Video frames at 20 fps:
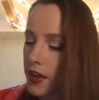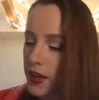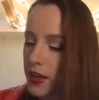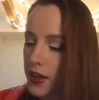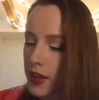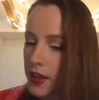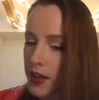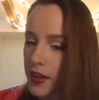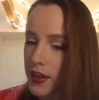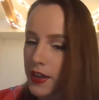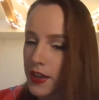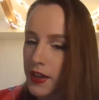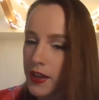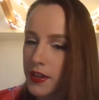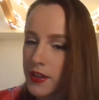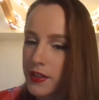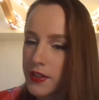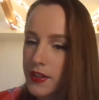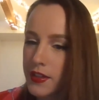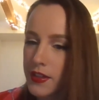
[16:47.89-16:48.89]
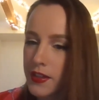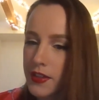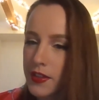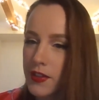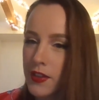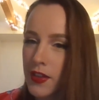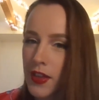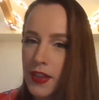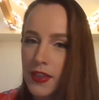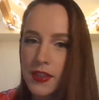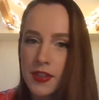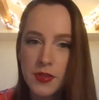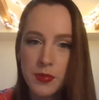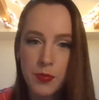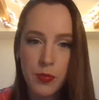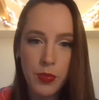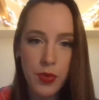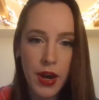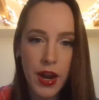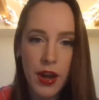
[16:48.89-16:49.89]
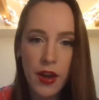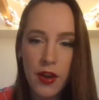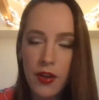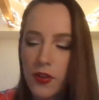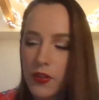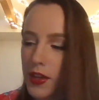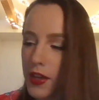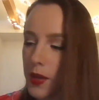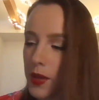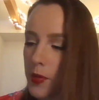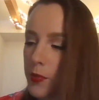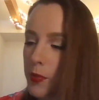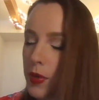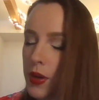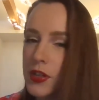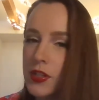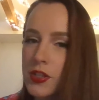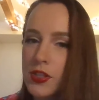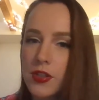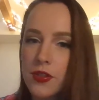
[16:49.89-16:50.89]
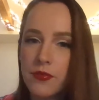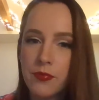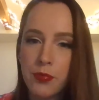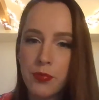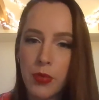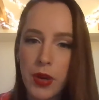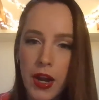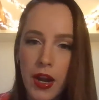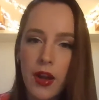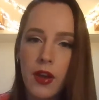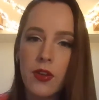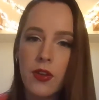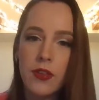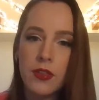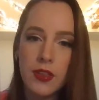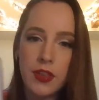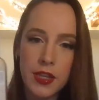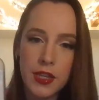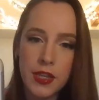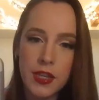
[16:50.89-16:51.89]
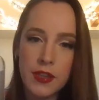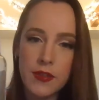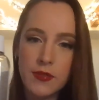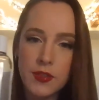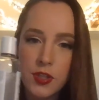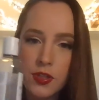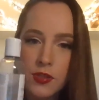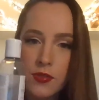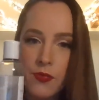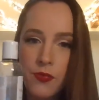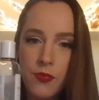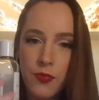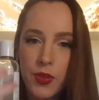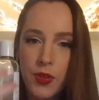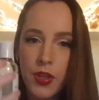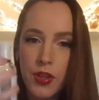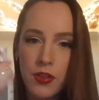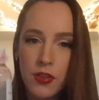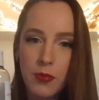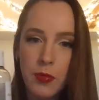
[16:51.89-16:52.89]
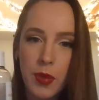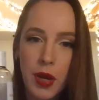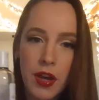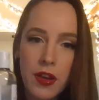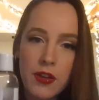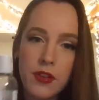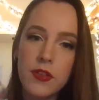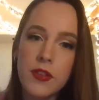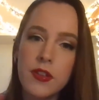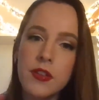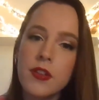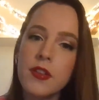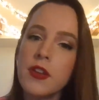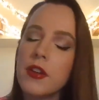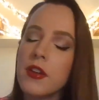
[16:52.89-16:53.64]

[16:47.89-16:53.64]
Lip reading: And they're like these brown, like a bunch of brown leaves just fill the bottle.